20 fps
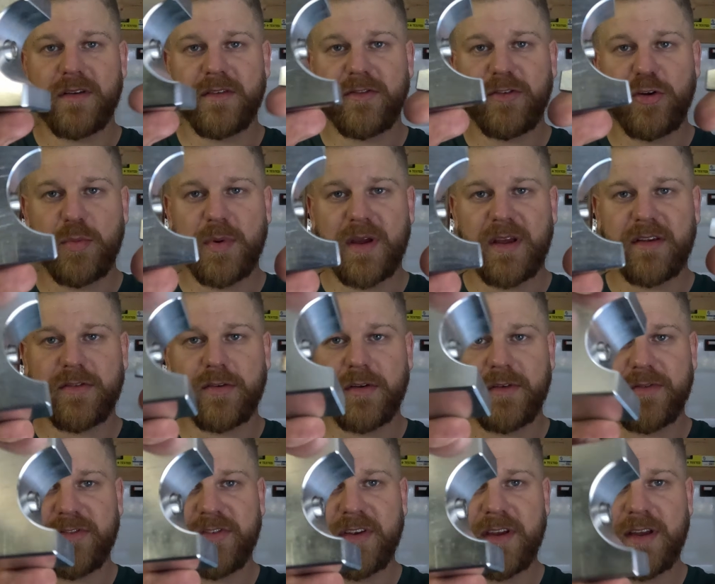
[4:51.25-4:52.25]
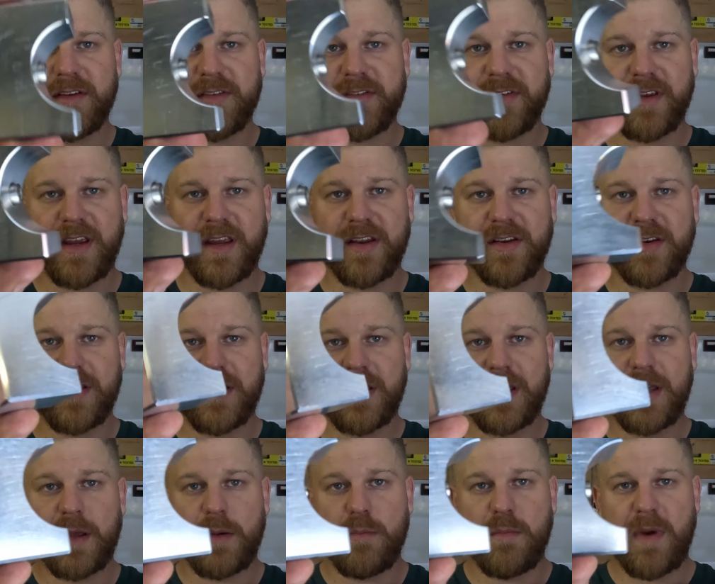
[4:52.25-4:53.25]
2 bits of CNC'd
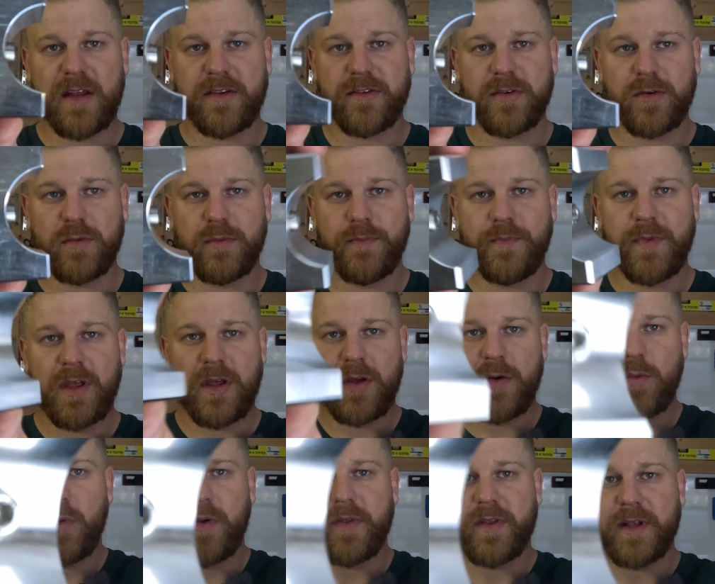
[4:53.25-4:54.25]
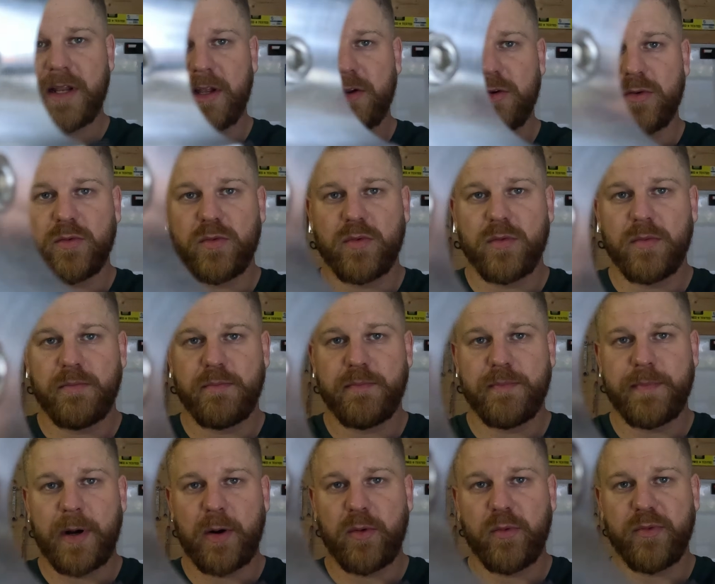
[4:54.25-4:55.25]
metal with a little
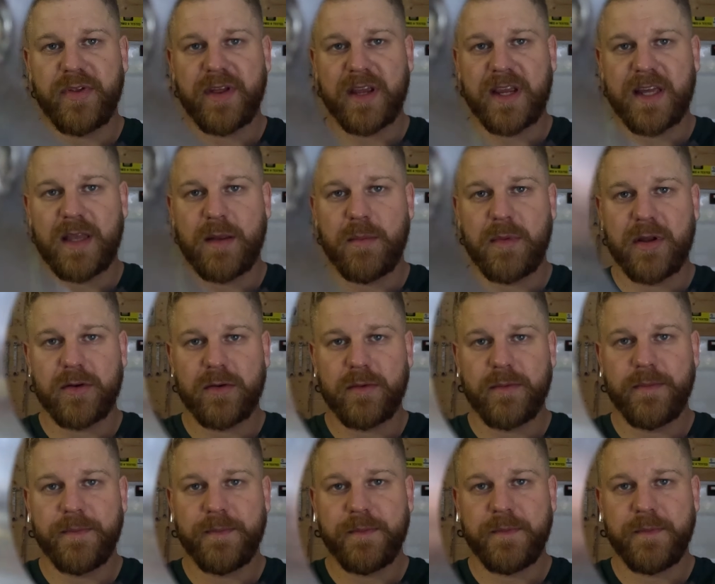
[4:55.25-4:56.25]
bolt thing in the middle.